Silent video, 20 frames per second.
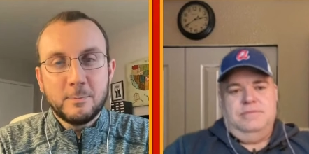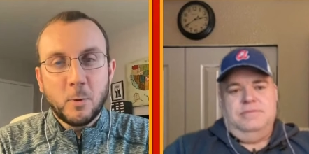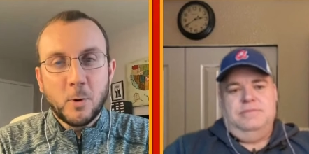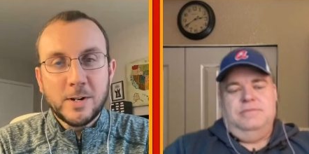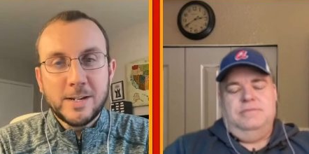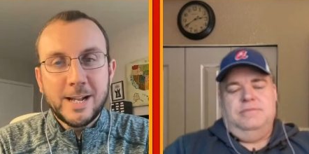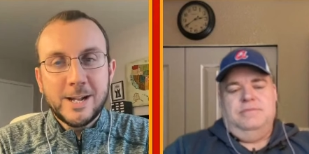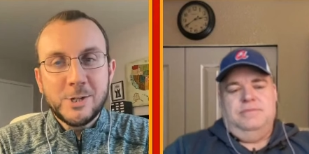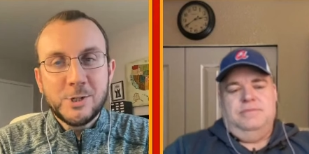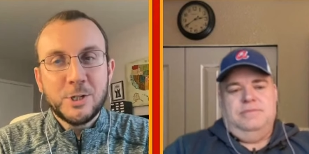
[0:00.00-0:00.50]
Speaker 1: more
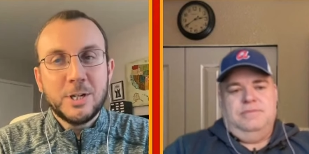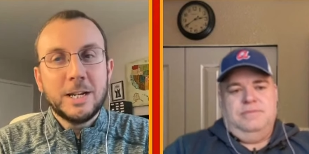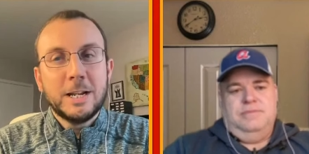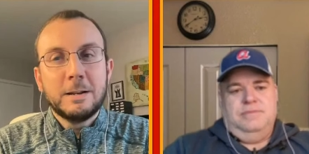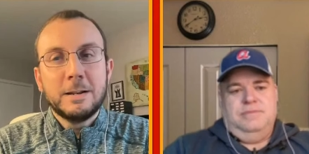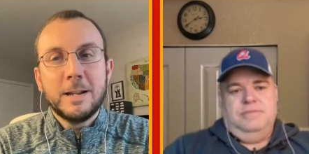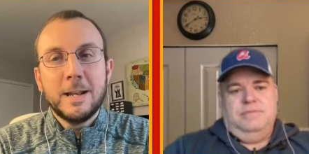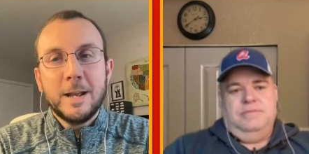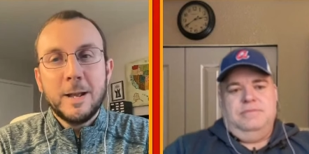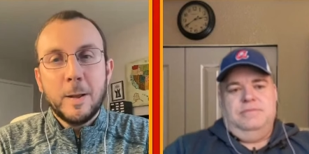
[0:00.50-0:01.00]
attention
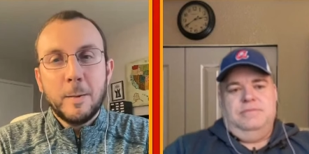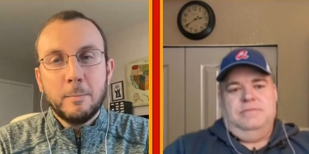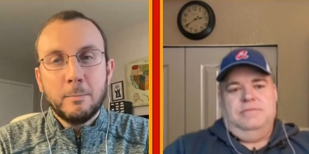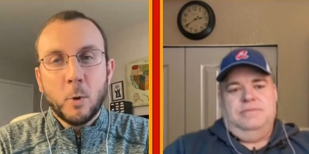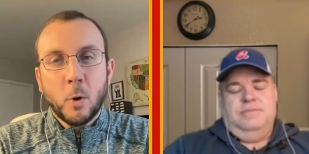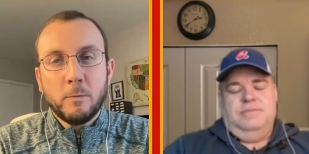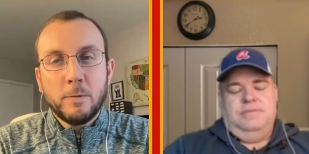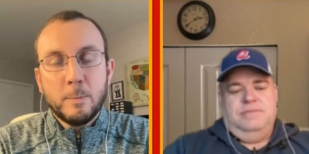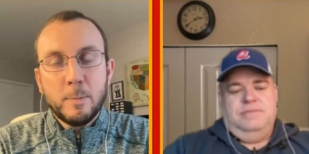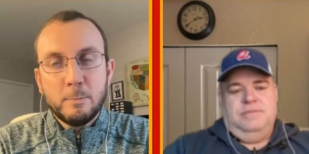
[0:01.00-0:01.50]
and
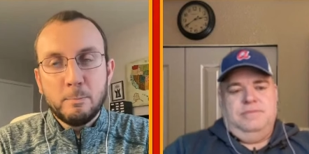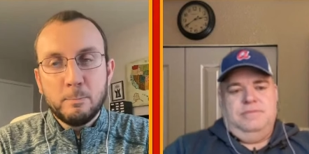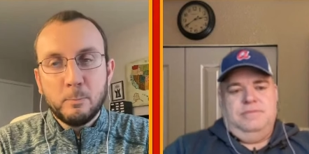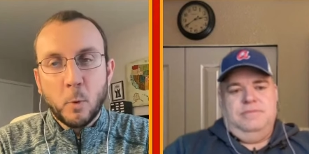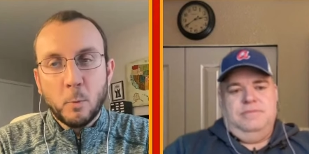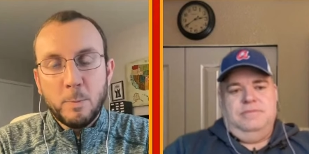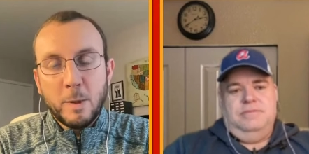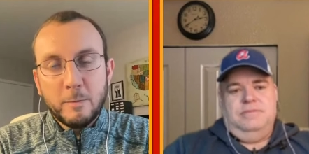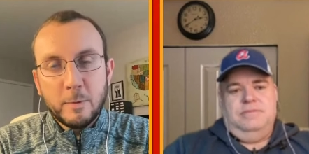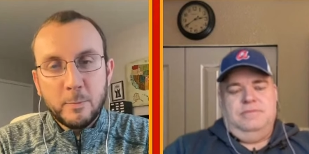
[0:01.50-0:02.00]
more
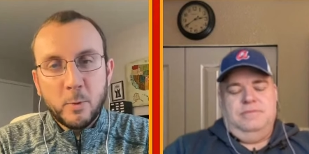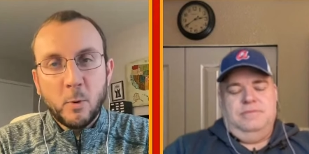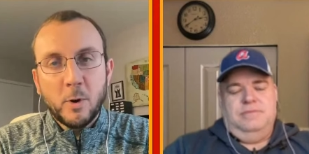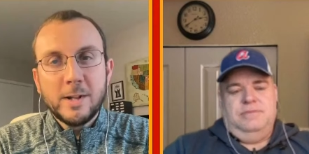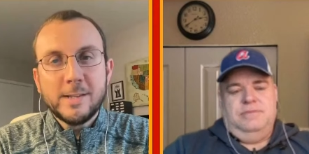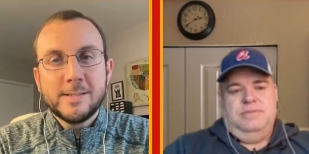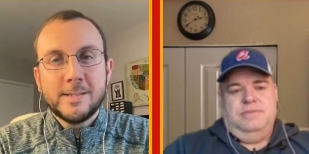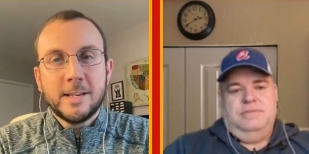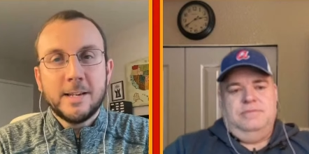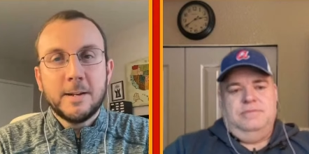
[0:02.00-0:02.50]
more pivot
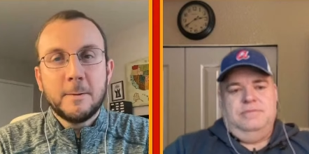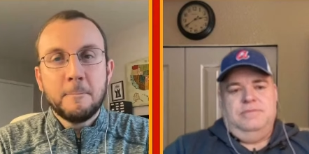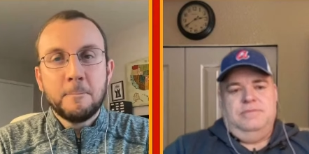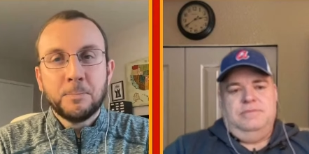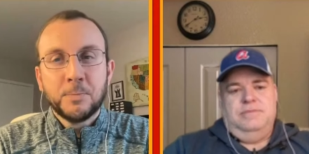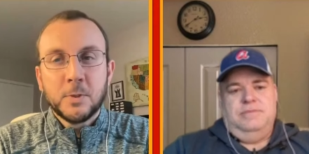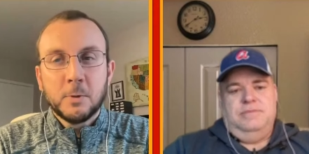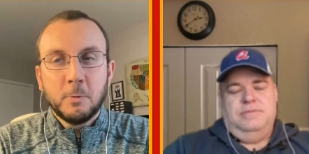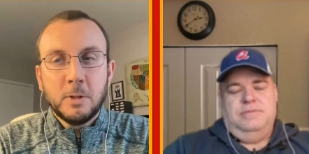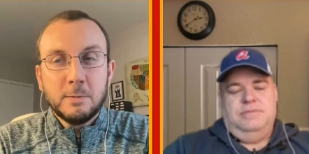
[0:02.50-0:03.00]
points and
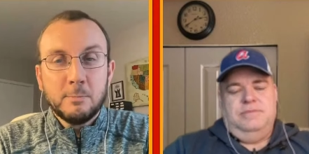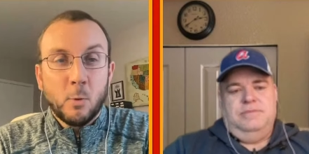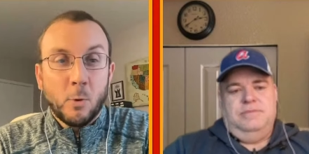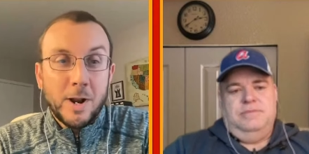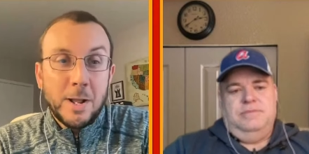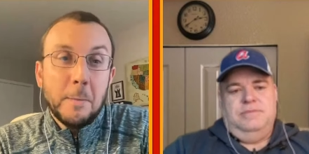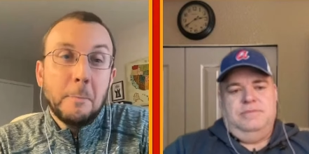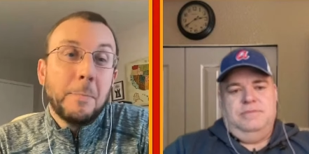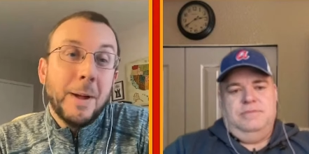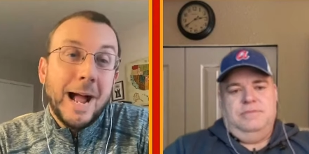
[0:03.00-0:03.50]
really more
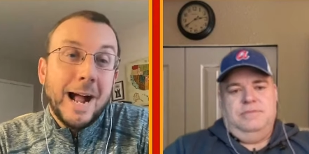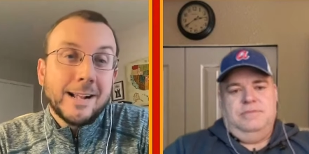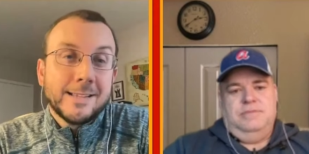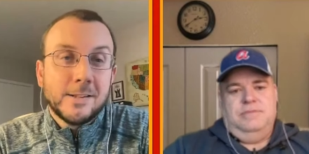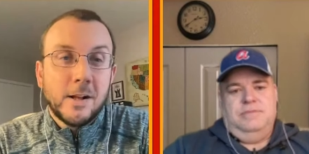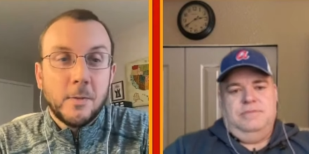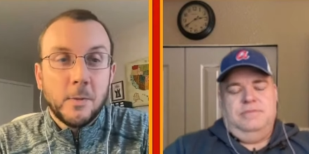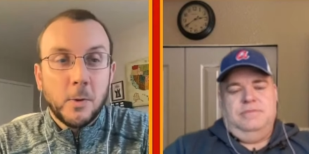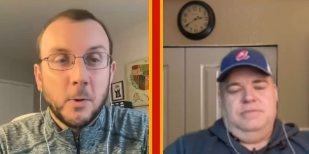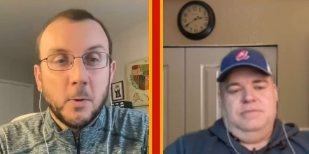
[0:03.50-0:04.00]
impact
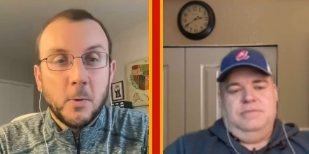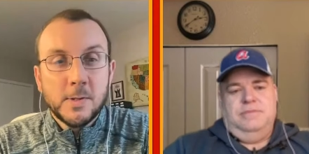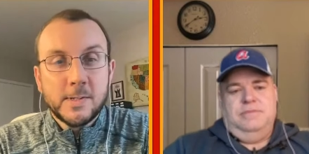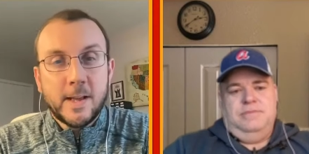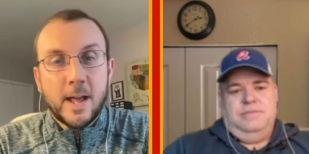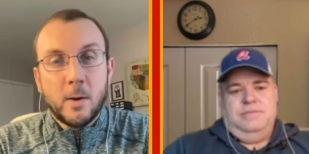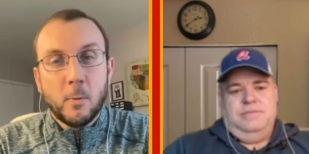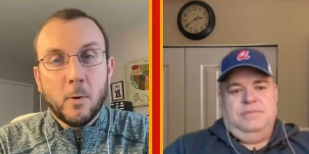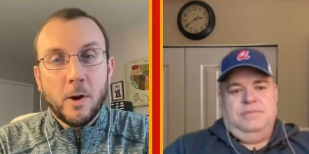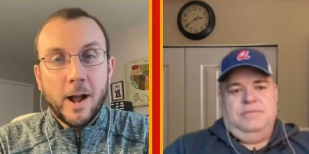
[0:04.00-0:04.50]
on the whole is
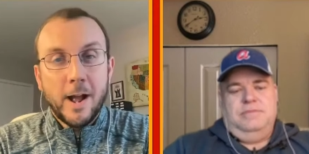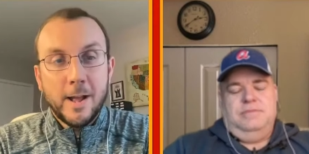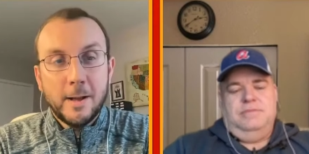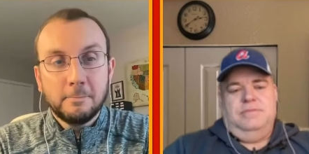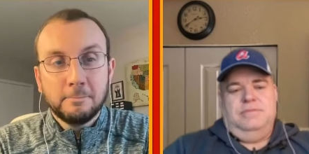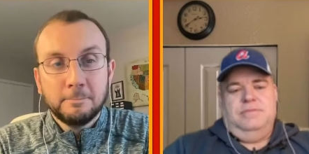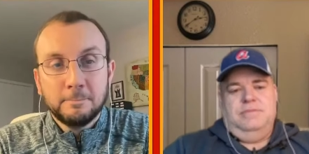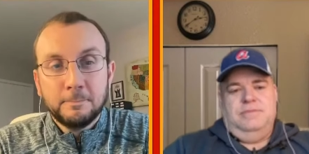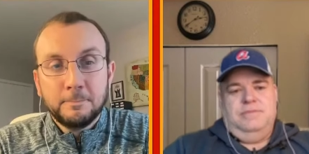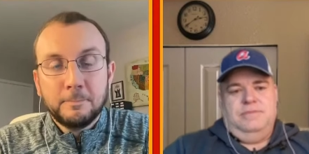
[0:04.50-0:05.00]
kind of where I
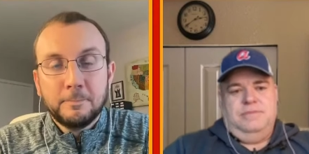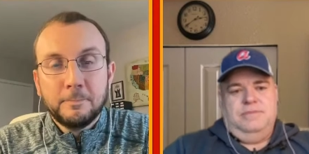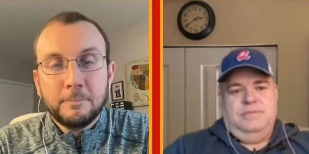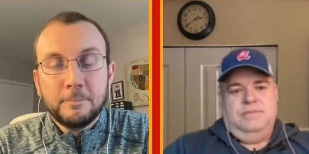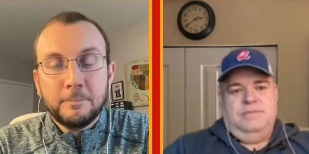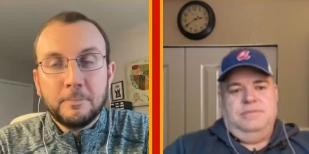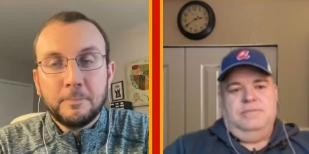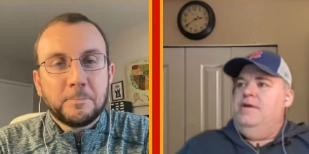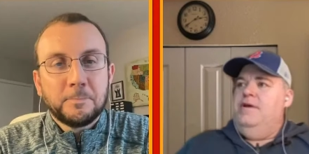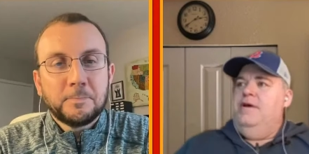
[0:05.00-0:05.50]
am.
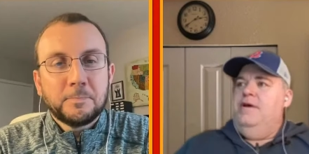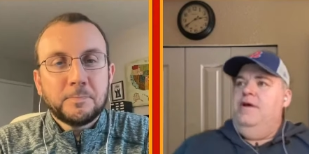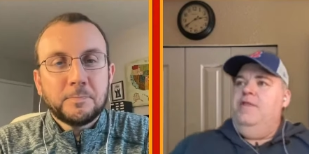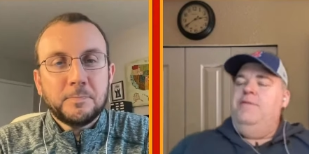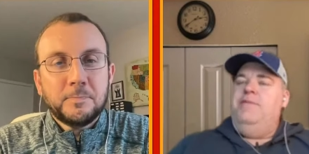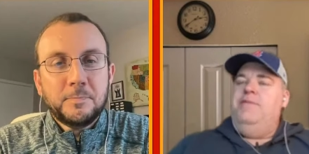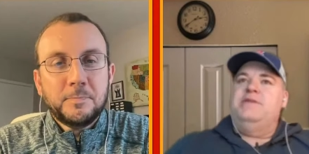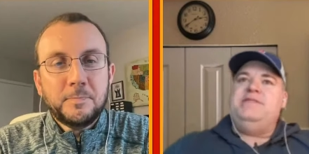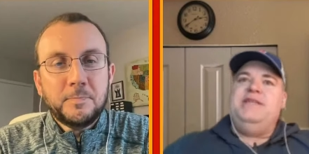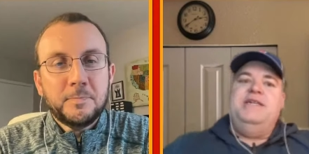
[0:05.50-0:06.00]
The
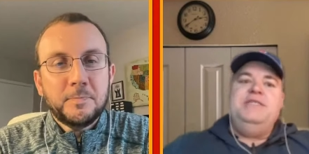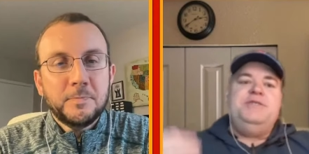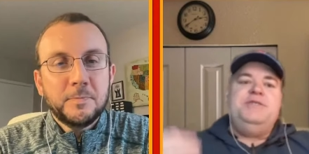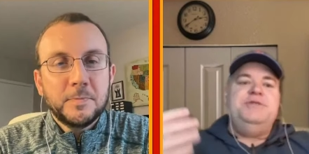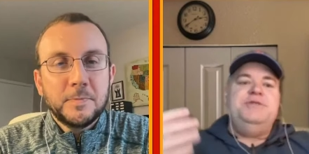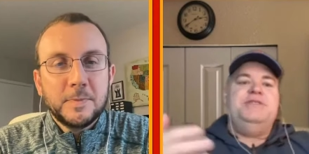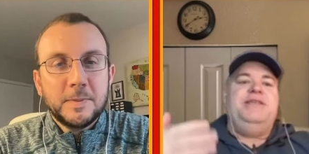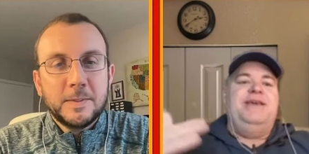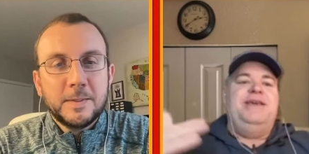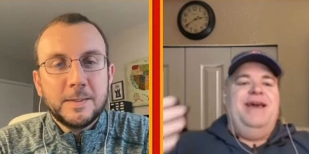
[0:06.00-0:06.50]
most
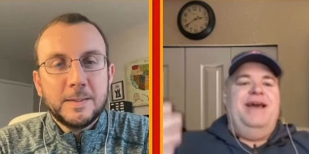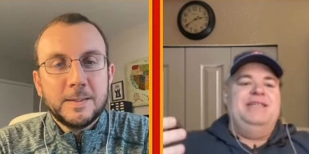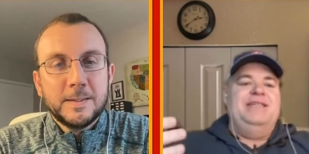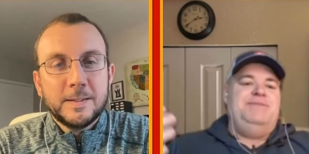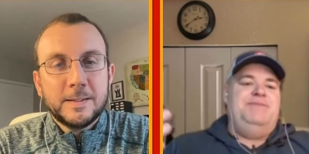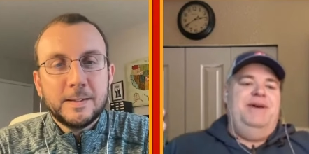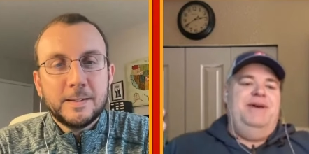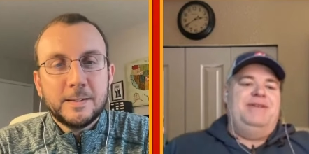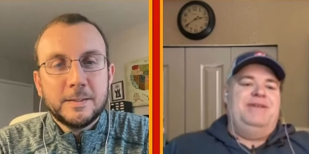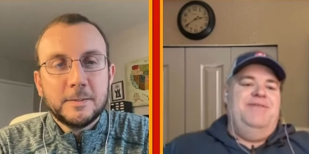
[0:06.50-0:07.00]
Speaker 2: interesting
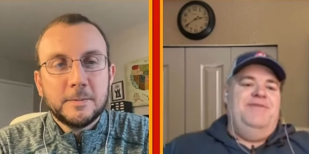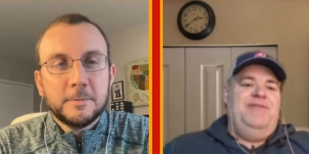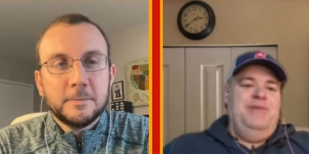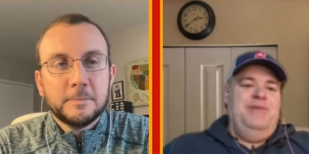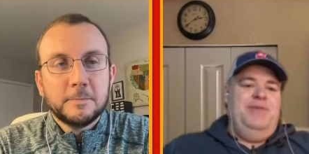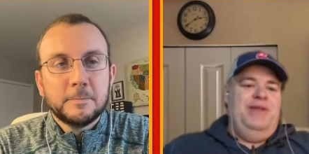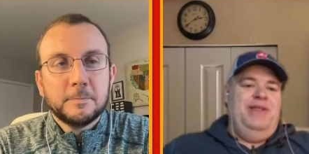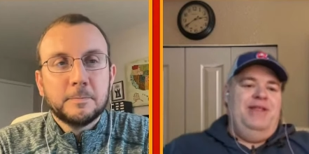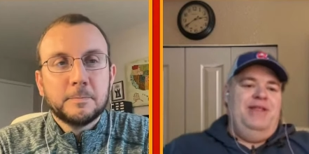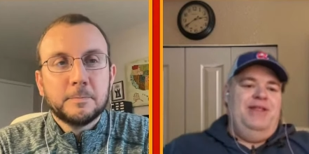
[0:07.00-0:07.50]
aspect of them winning the